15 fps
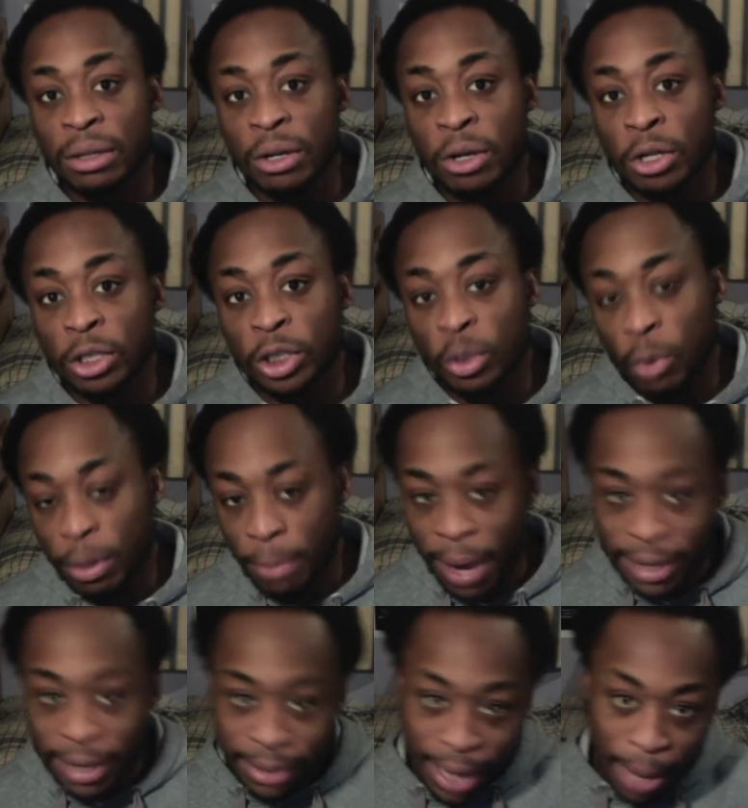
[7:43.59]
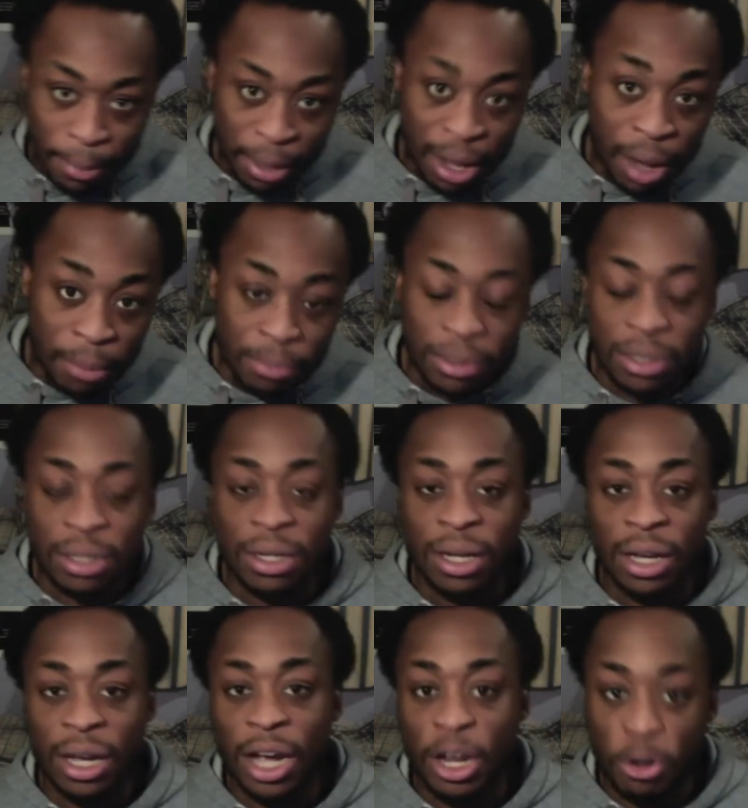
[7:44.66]
So when my time comes
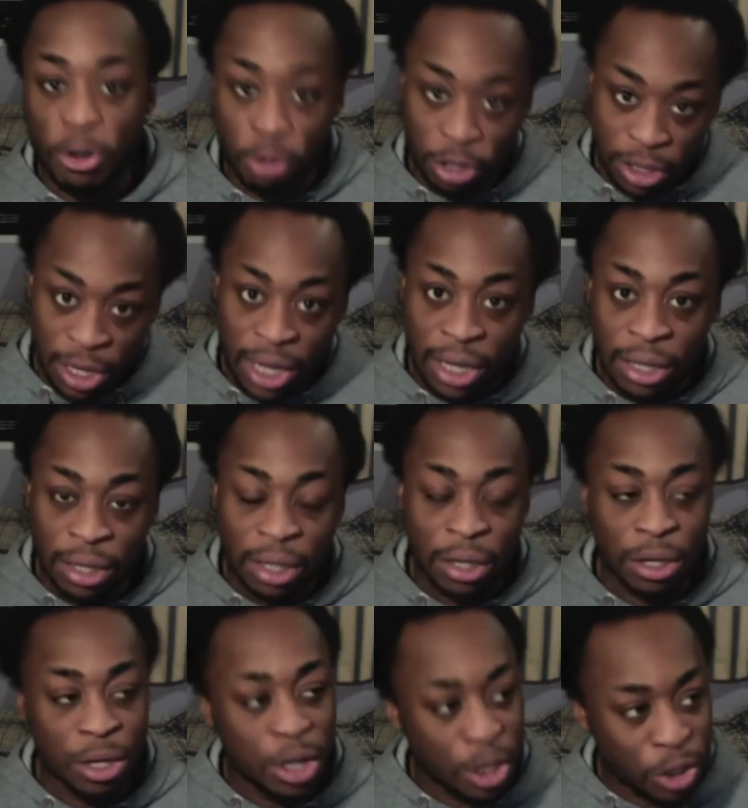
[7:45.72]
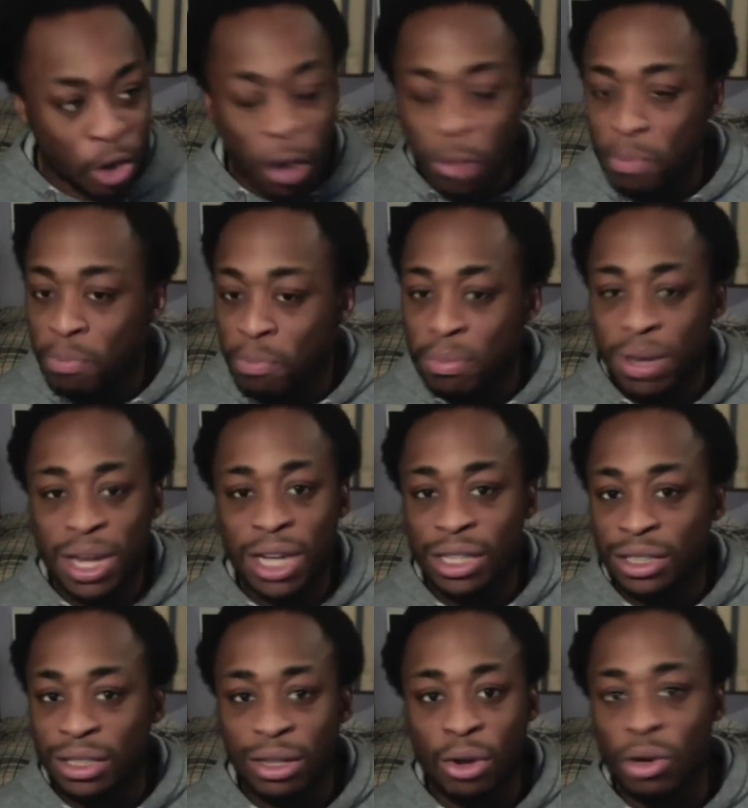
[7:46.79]
and you see it, it's gonna be it's
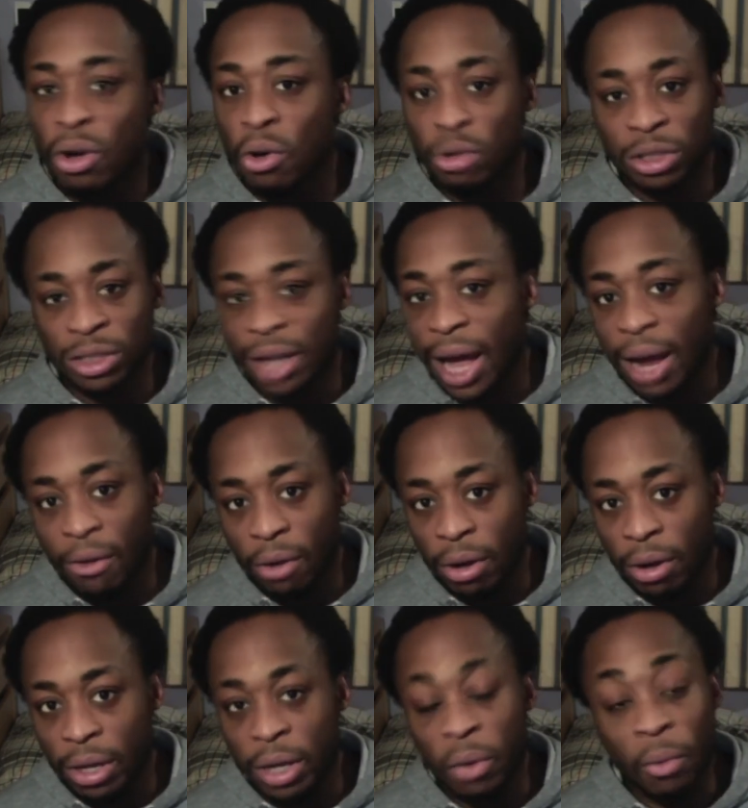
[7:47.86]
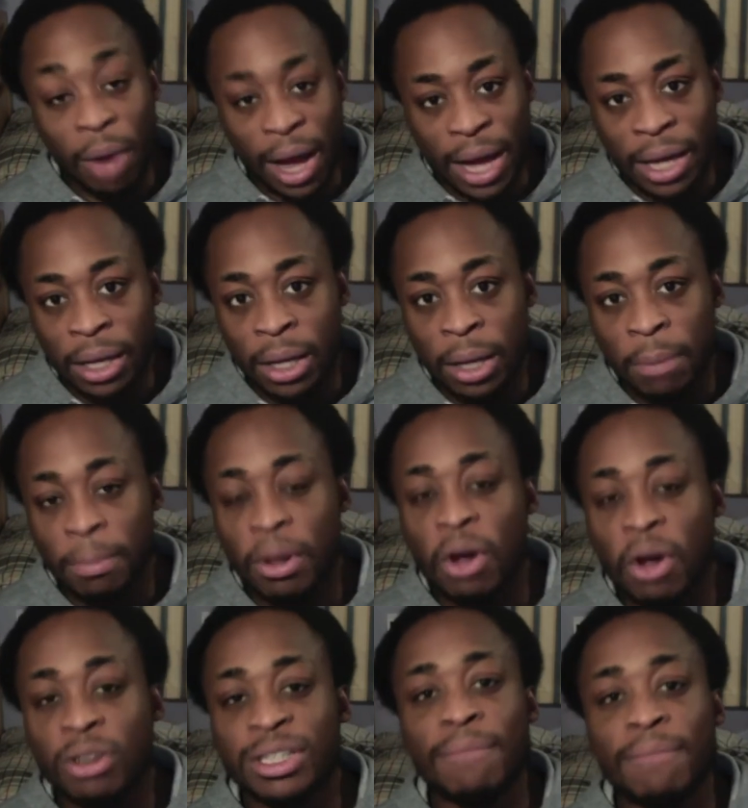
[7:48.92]
gonna skyrocket. Why? Because
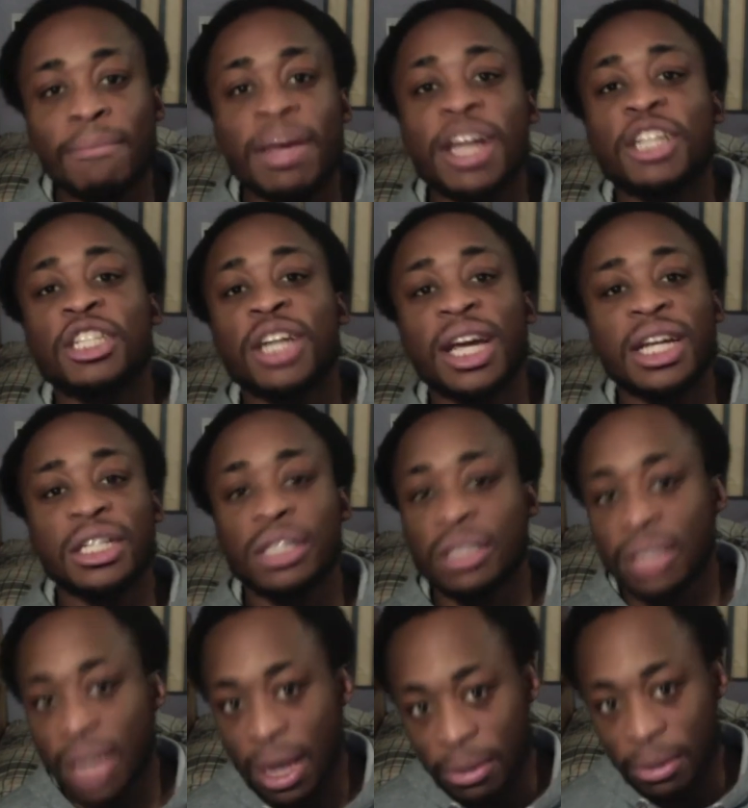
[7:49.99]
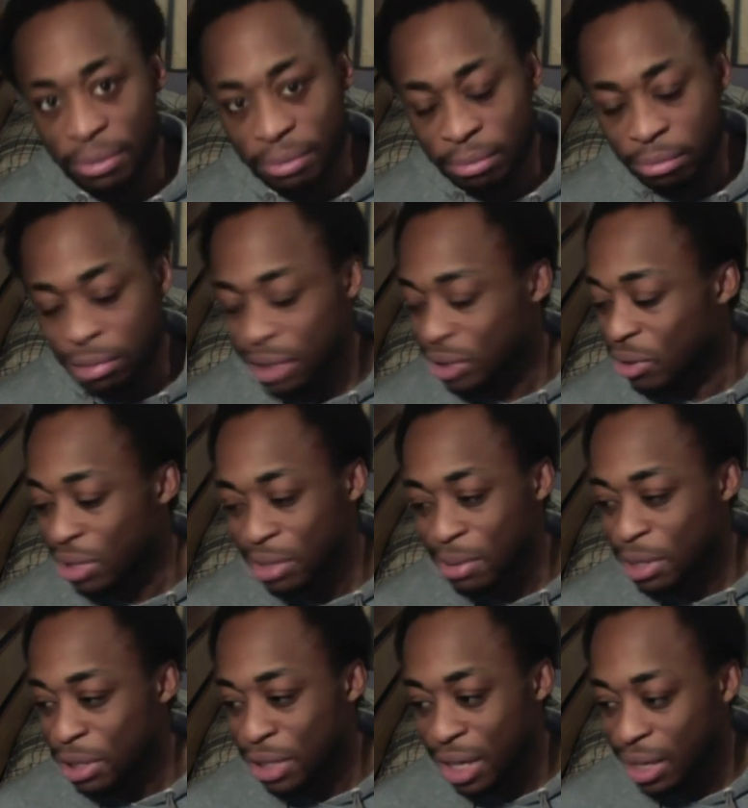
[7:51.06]
I've made changes now. There's no need to be
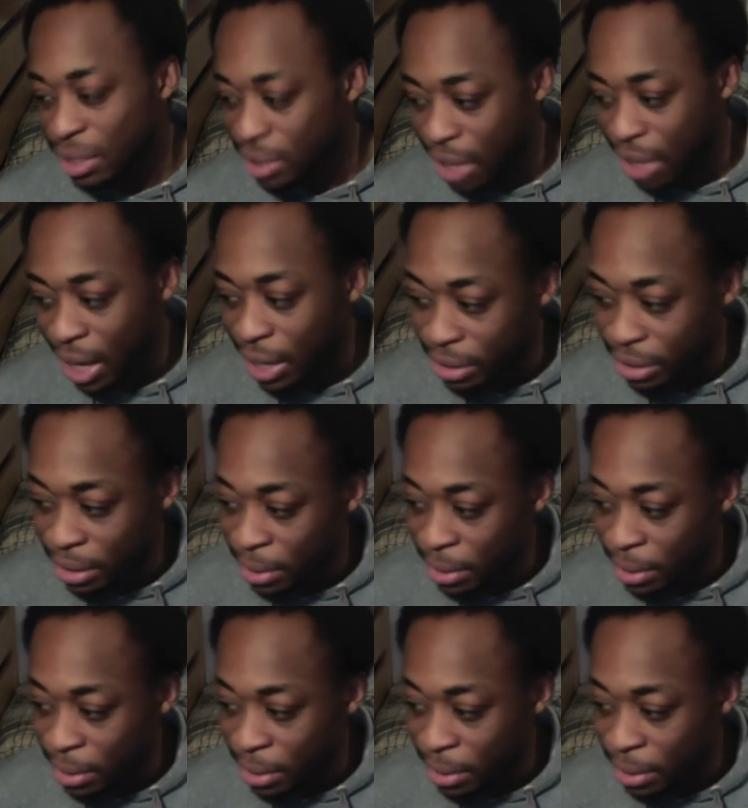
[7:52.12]
jealous, guys.